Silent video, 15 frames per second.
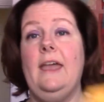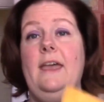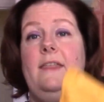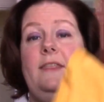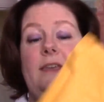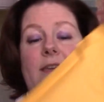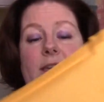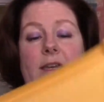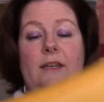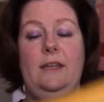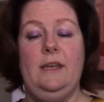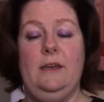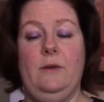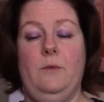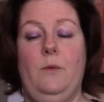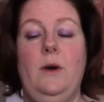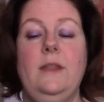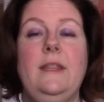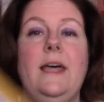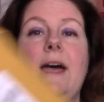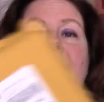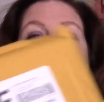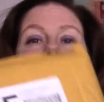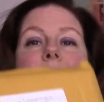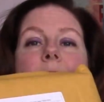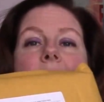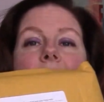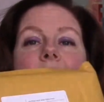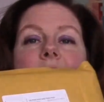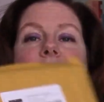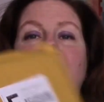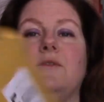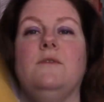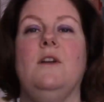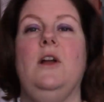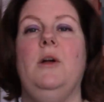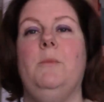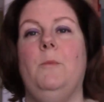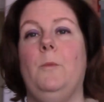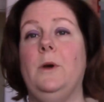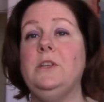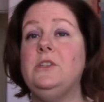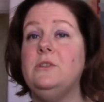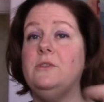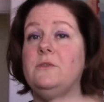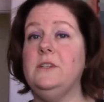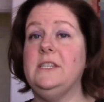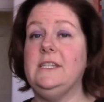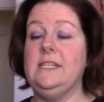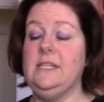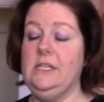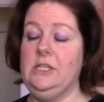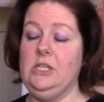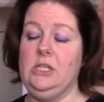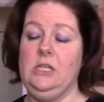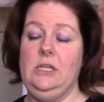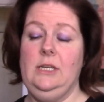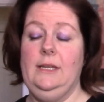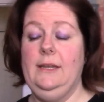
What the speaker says: And then one last package from 123 Stitch.